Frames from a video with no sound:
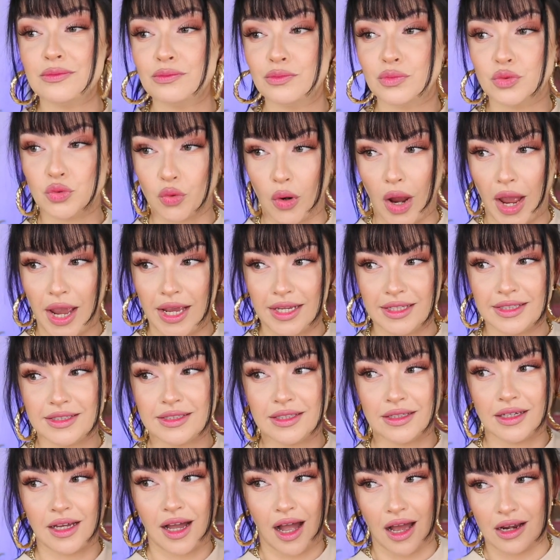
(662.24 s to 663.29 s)

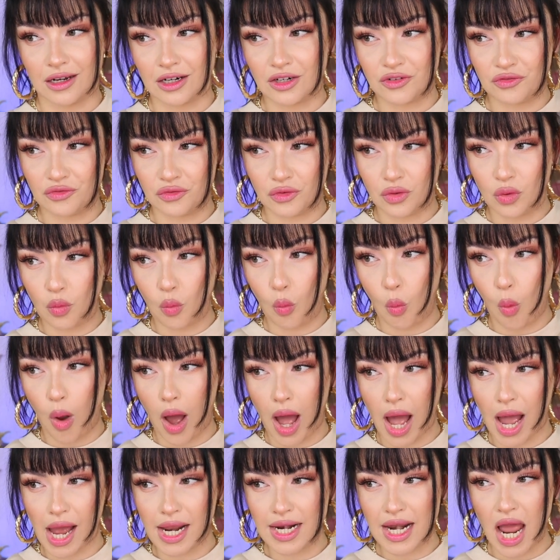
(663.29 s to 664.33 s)
bright colorful
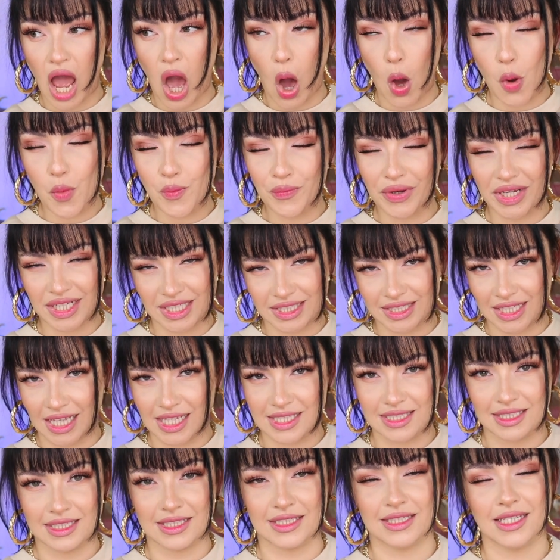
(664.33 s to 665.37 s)
one. Oh my
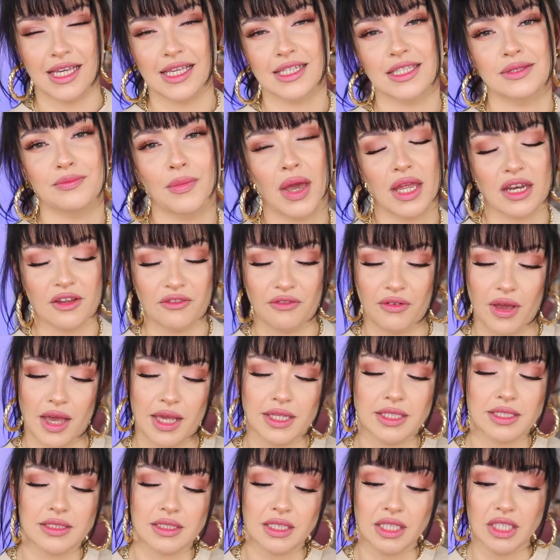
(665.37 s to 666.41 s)
goodness, it says
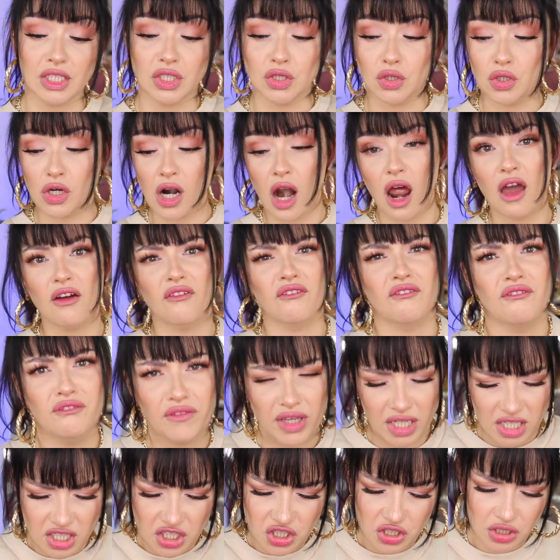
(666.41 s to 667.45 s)
manifest your
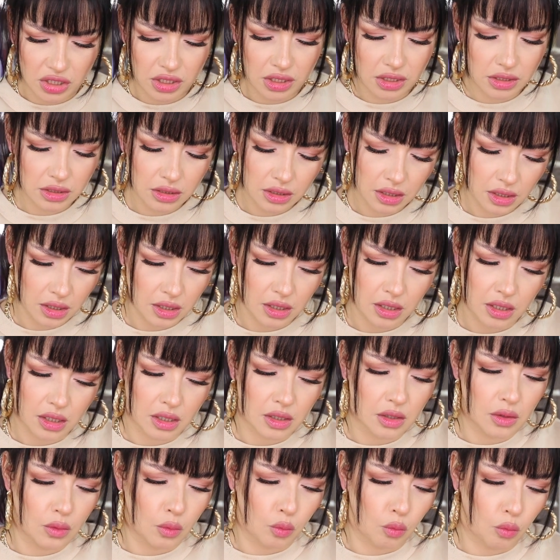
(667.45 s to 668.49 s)
vision.
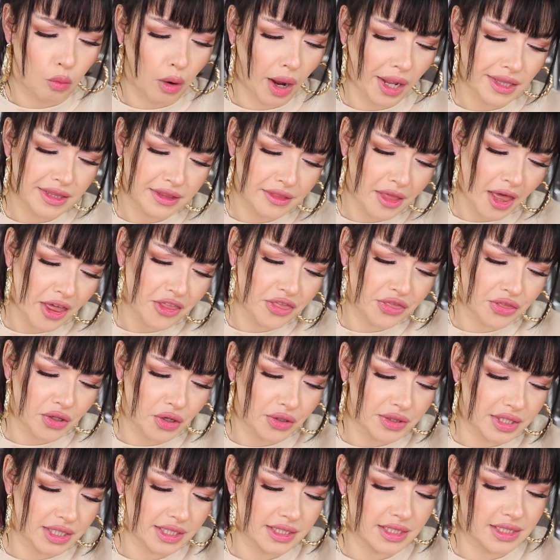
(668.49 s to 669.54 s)
Why did I
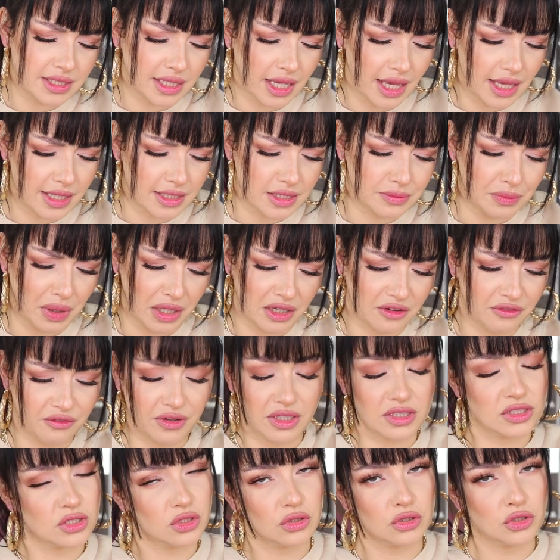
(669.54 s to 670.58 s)
thought it says
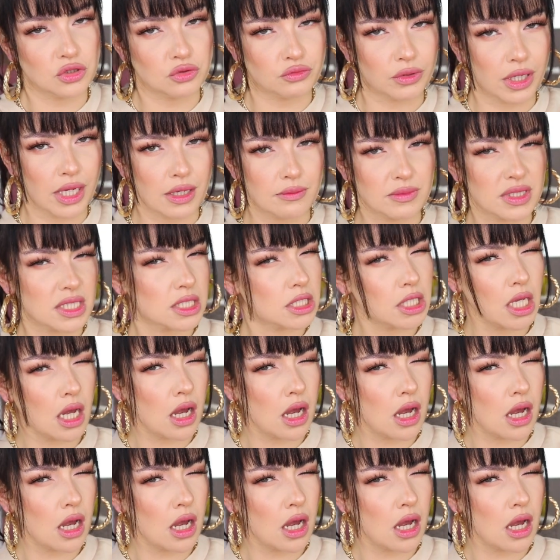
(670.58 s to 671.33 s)
manifest your dreams?